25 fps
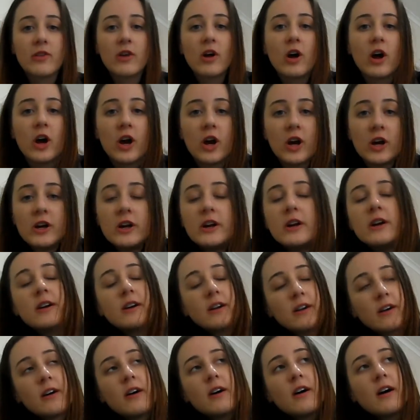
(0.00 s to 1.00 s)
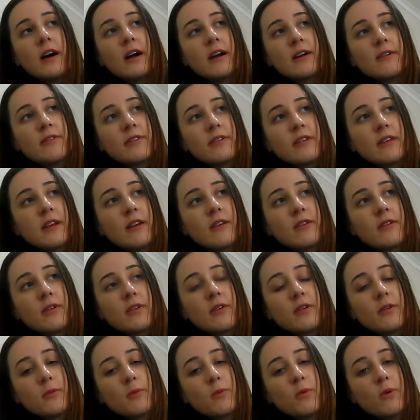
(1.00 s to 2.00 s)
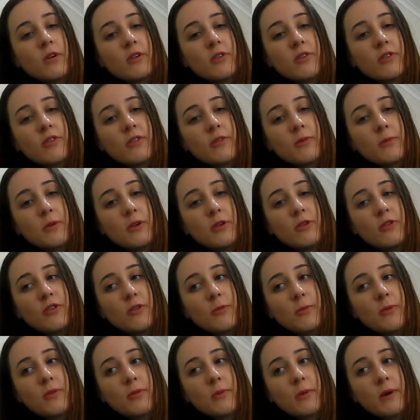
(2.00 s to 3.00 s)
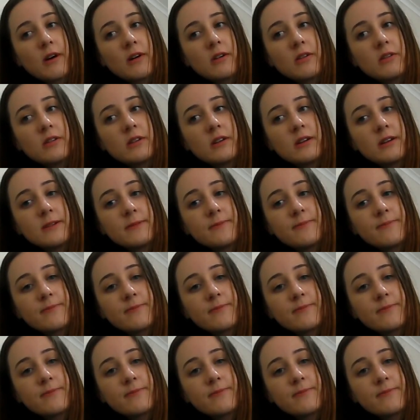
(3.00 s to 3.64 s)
So I really need to watch some YouTube as well.